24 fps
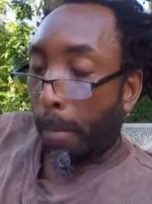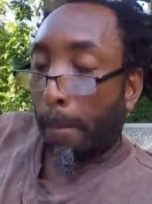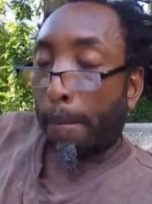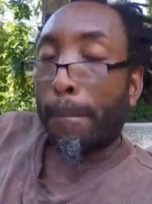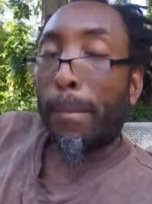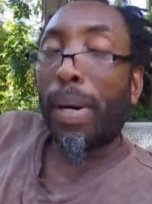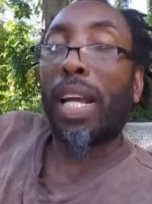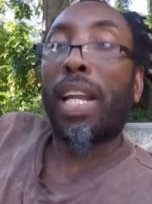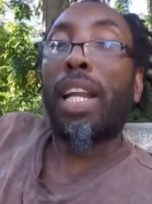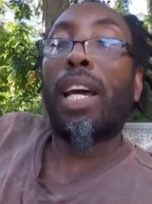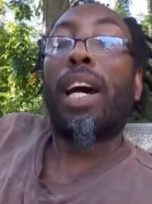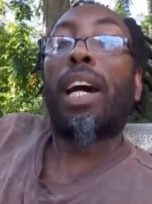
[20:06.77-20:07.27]

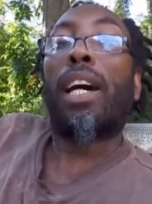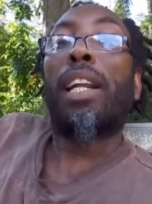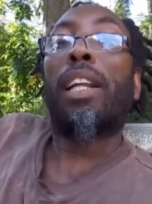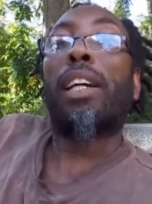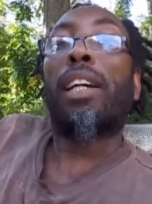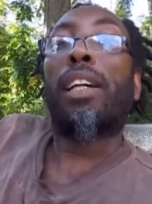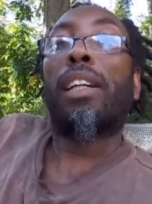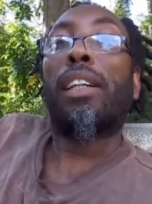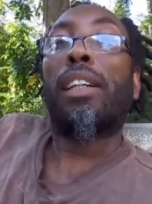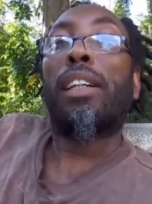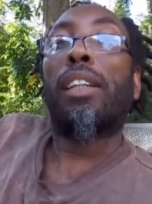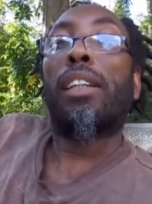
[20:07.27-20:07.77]
banana
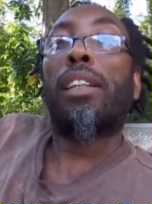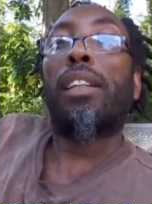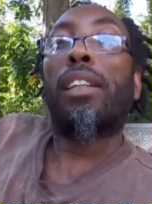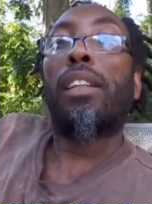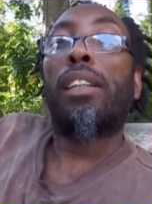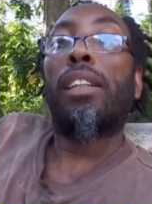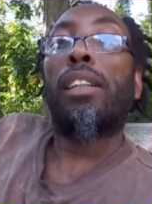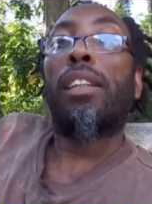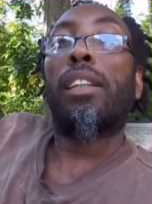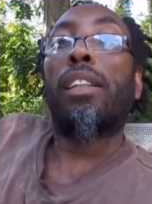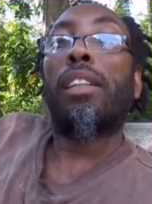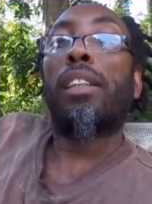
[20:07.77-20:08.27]

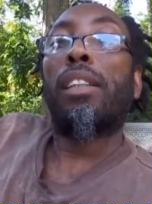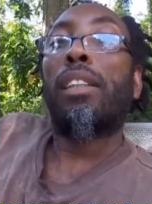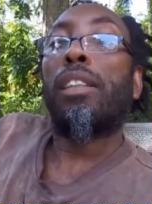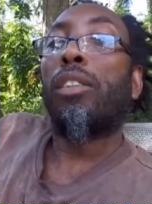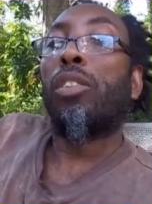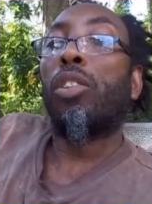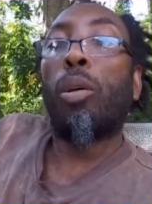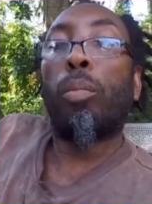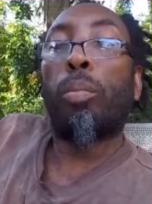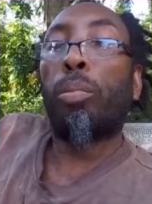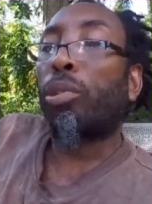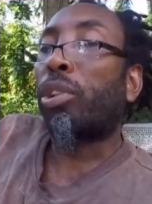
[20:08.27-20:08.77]

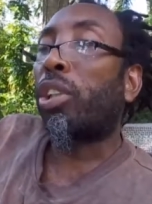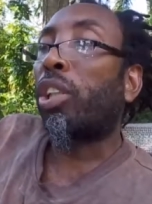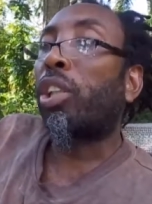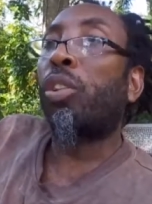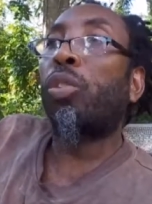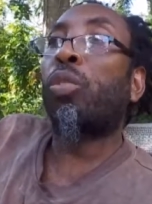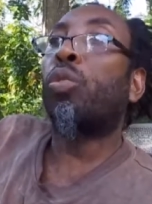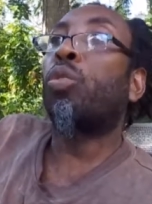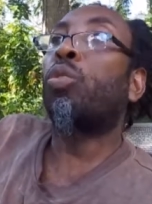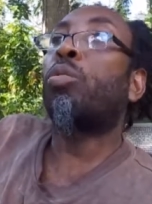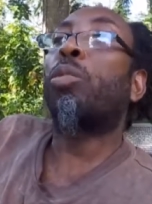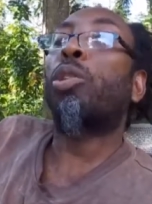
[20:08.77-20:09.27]
no put in
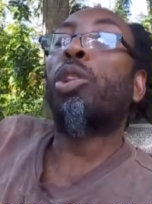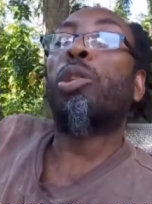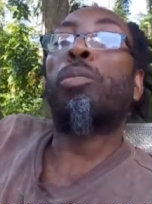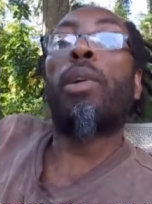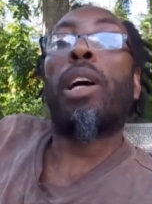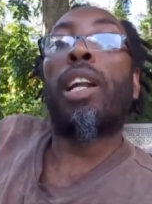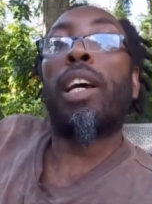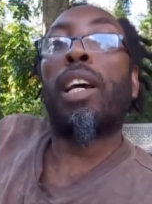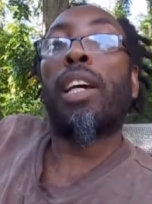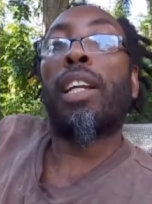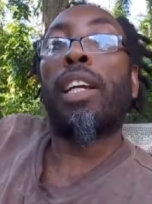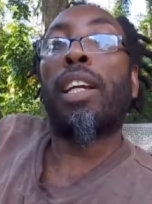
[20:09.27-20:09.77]
too much
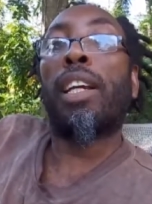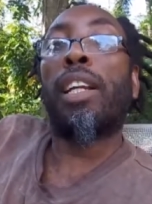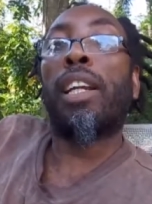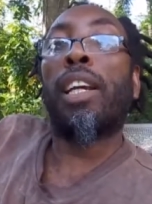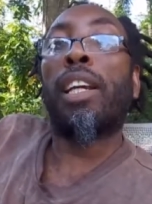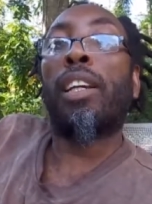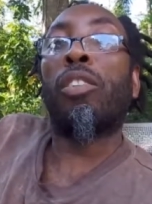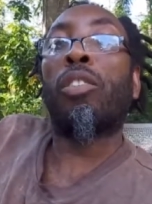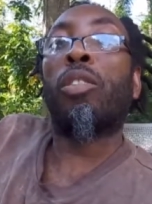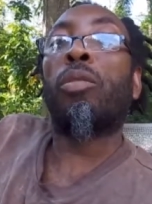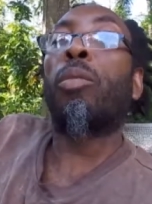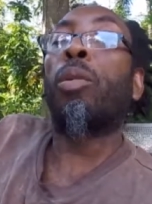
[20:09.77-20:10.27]
banana in
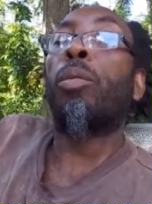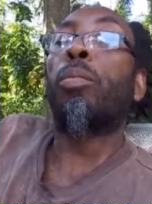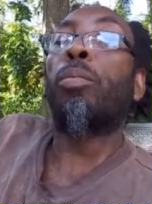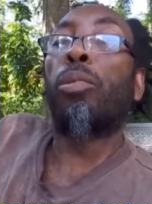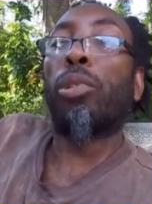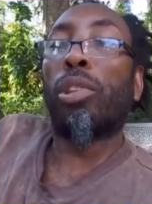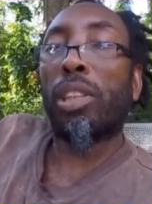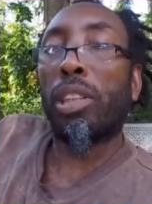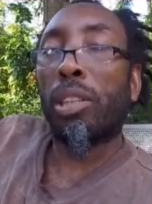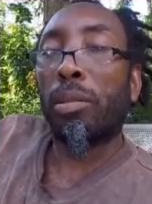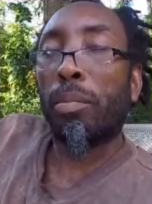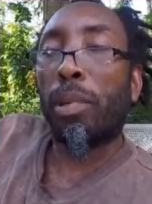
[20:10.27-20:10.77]
it no but
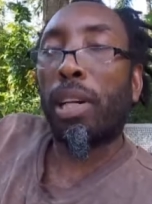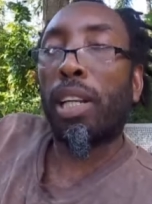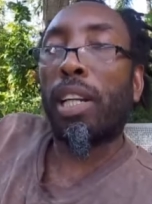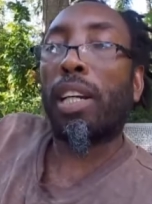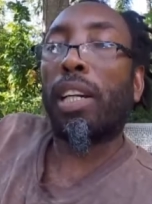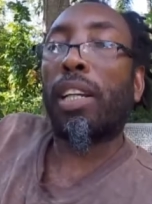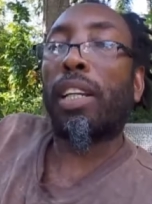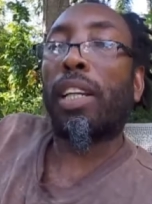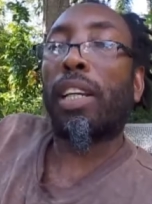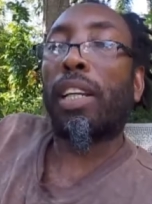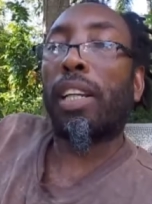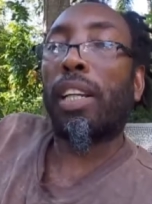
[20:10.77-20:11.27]
put in
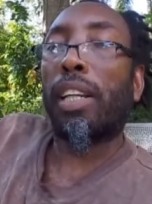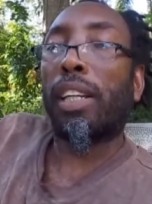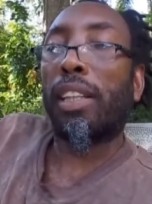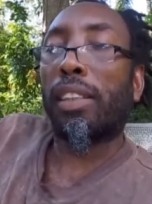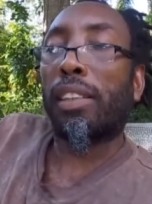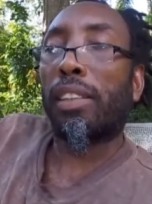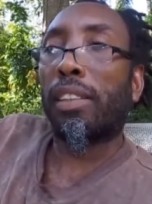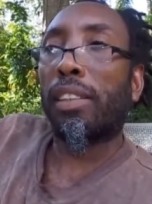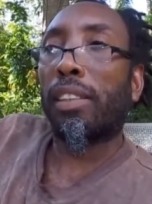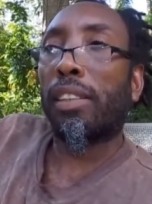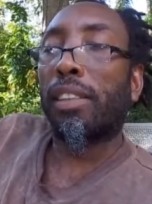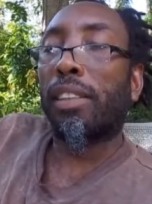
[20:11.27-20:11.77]
banana in
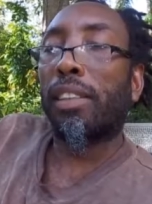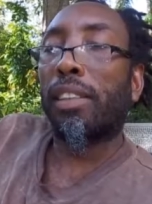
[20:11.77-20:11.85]
it